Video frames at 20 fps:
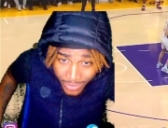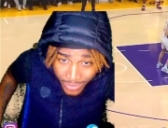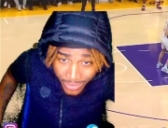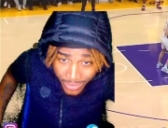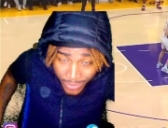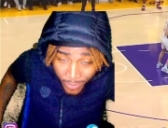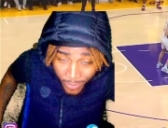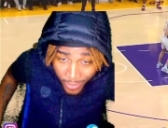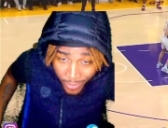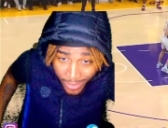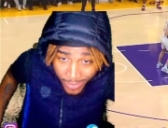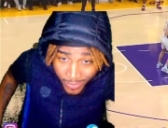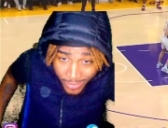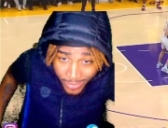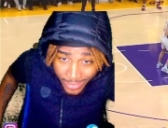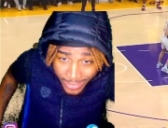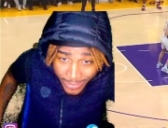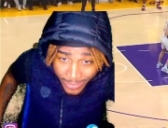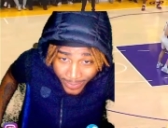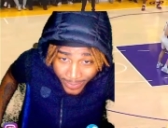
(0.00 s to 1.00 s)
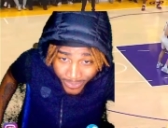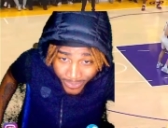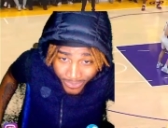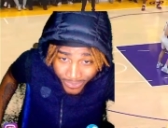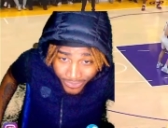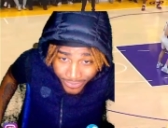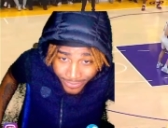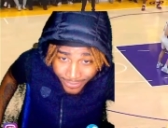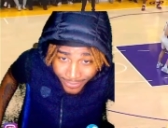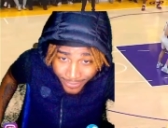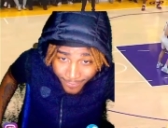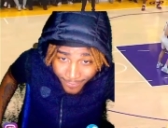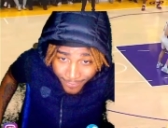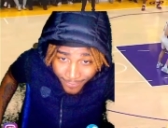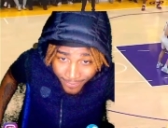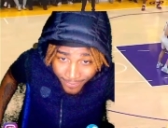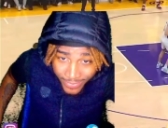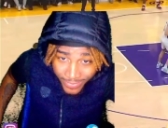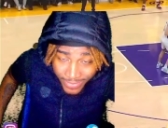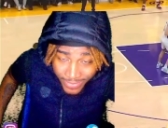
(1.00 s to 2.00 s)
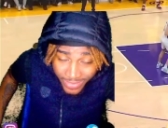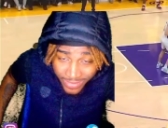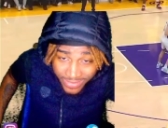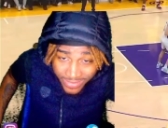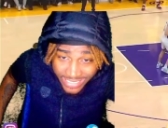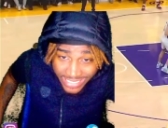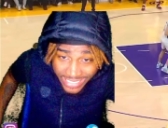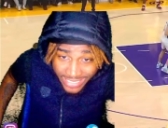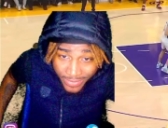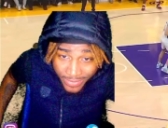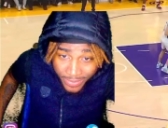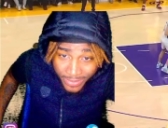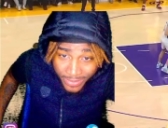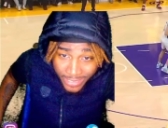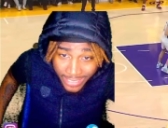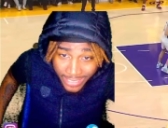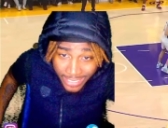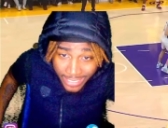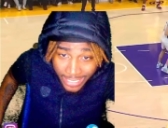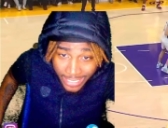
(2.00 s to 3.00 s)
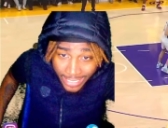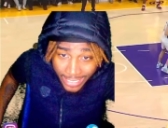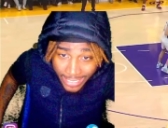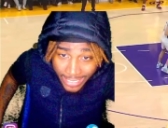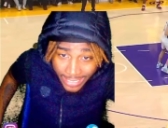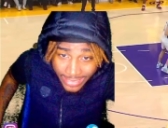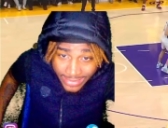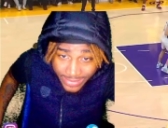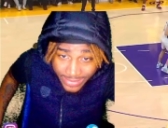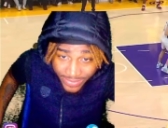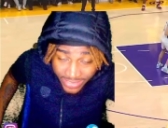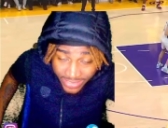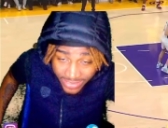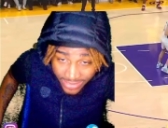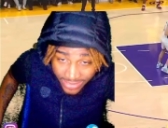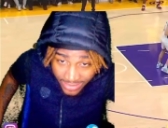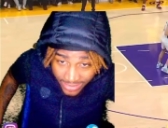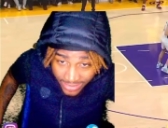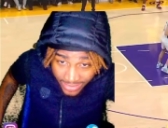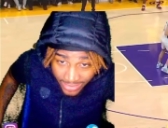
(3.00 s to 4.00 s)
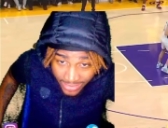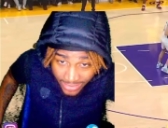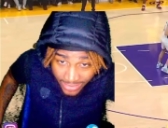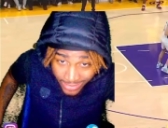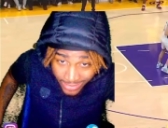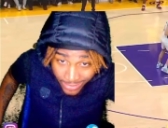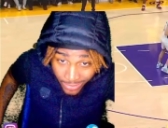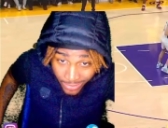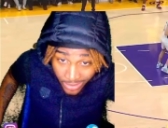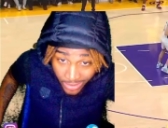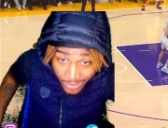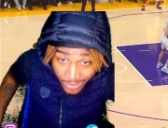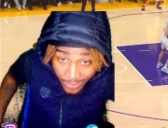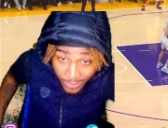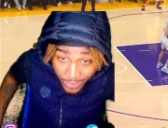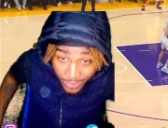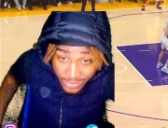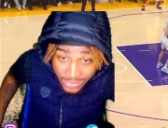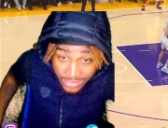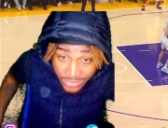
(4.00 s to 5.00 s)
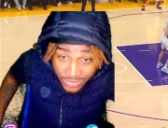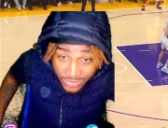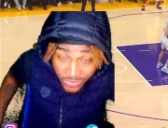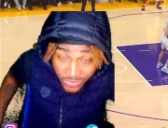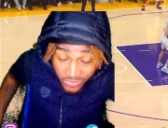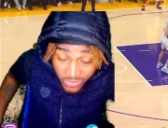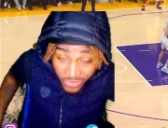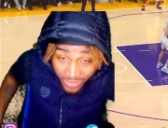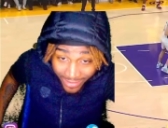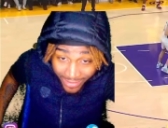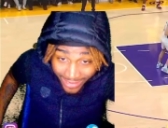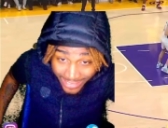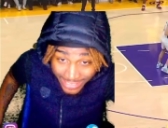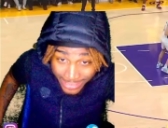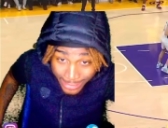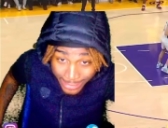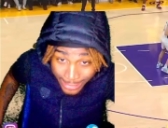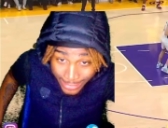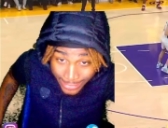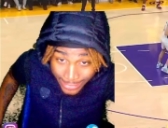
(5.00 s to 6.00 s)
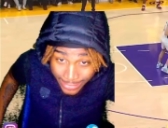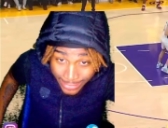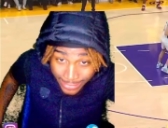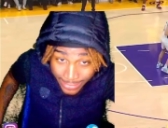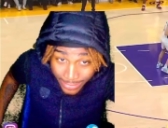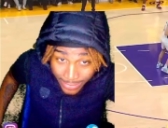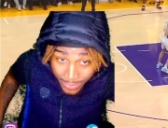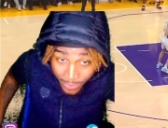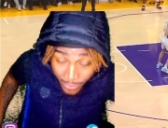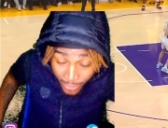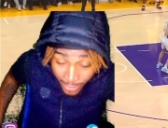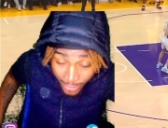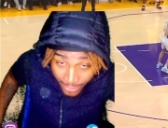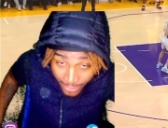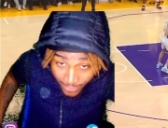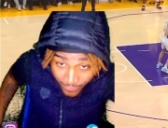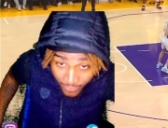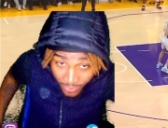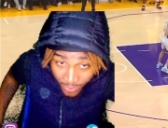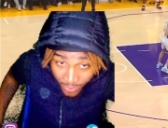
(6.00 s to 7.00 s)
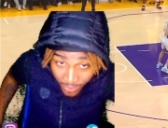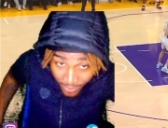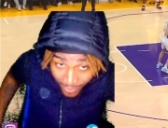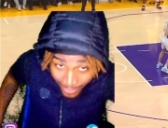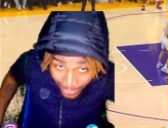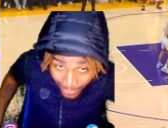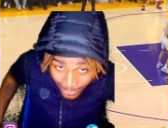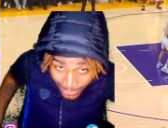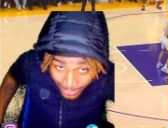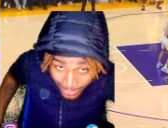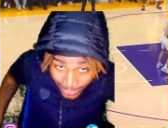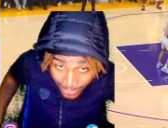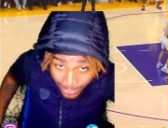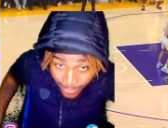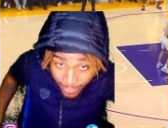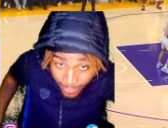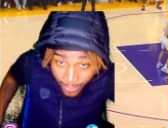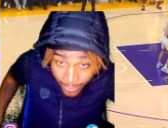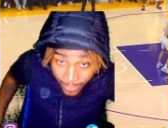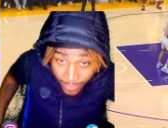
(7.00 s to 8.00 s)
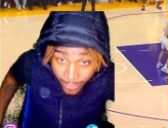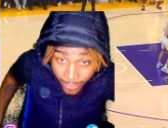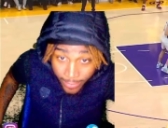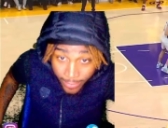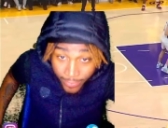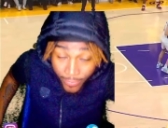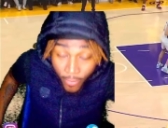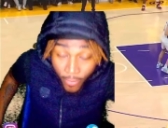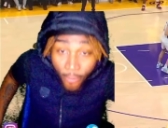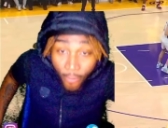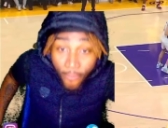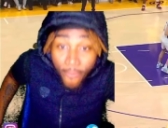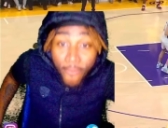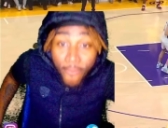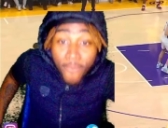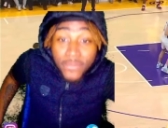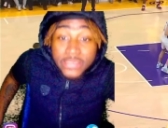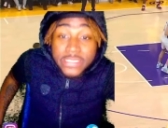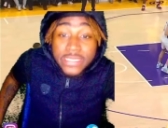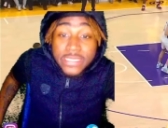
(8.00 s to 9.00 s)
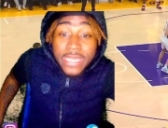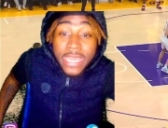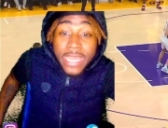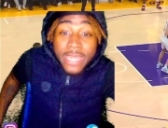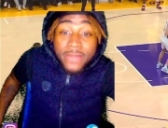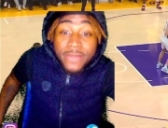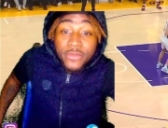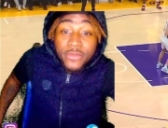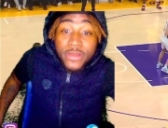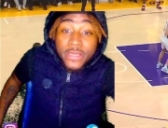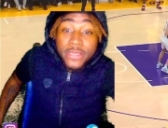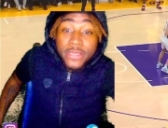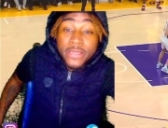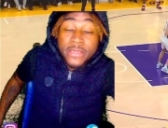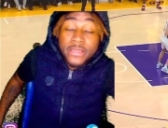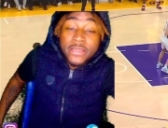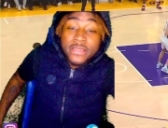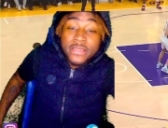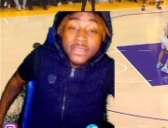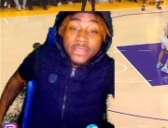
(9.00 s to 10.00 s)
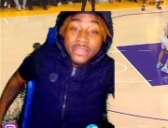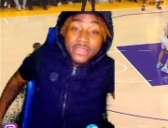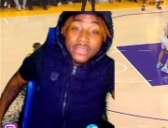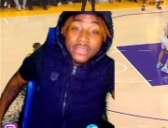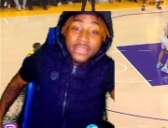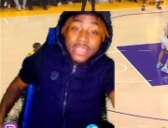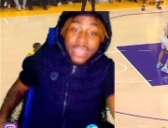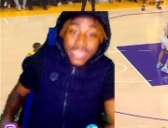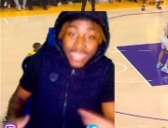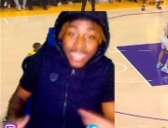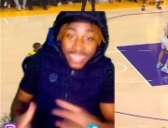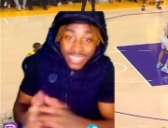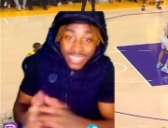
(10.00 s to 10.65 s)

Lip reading: LeBron, man. Your team is playing like ass, but you haven't pushed us through. Congratulations to LeBron for breaking the all-time record. We